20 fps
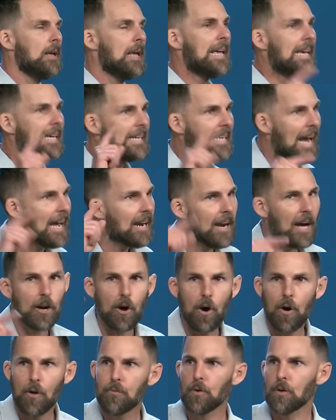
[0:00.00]
he
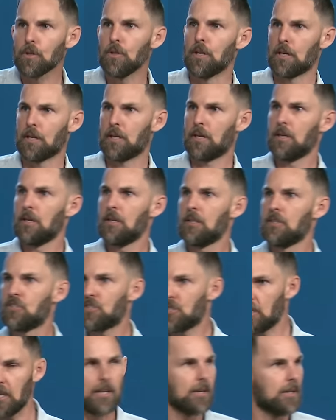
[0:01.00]
cannot overlook
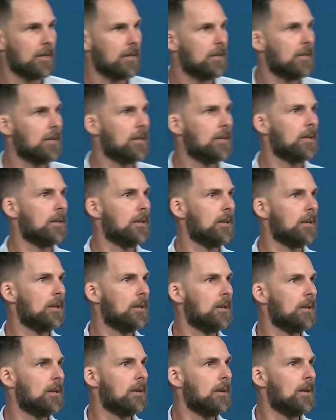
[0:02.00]
sin.
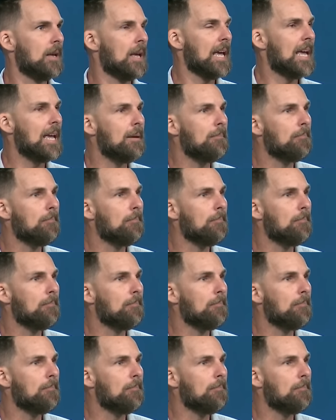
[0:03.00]
He